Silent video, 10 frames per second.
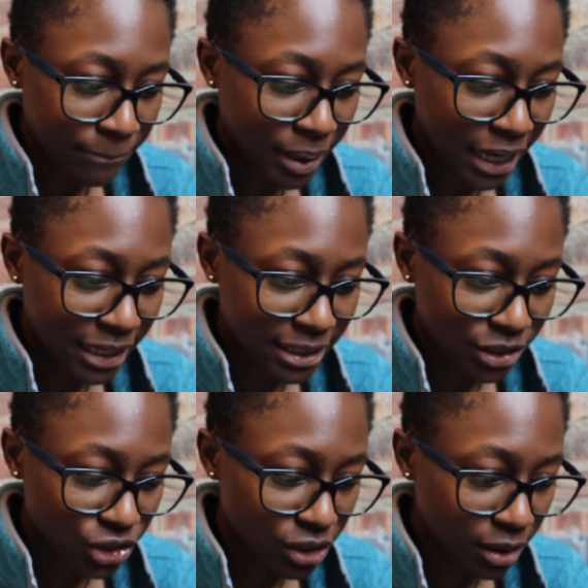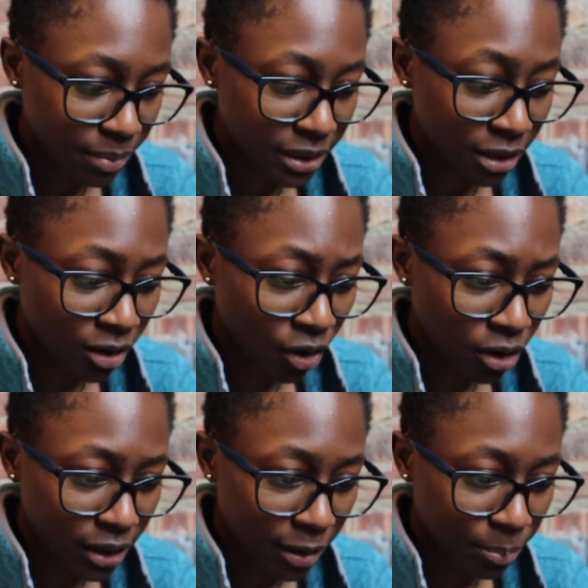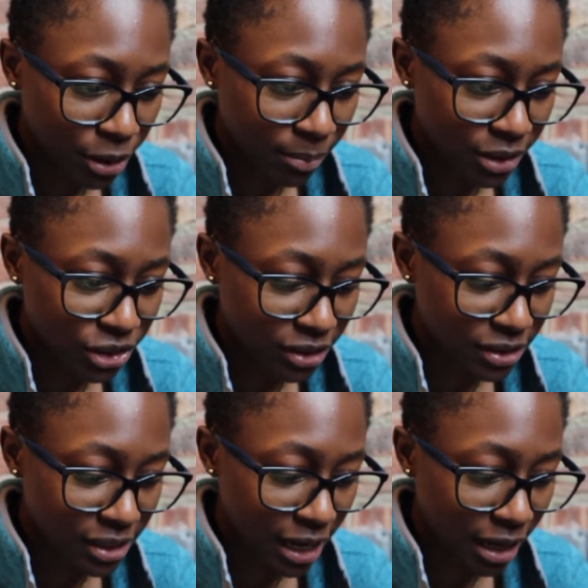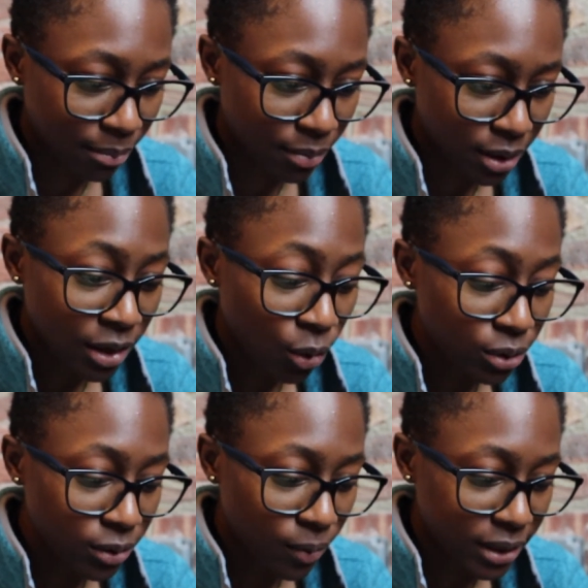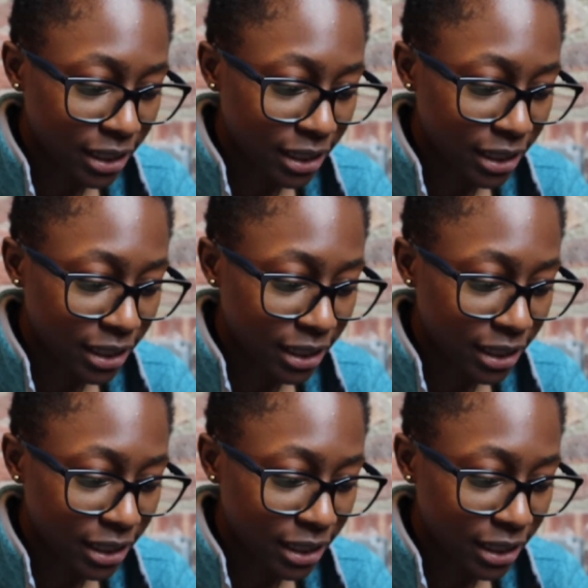paying attention to them, but they're all like pretty much in the same. The only one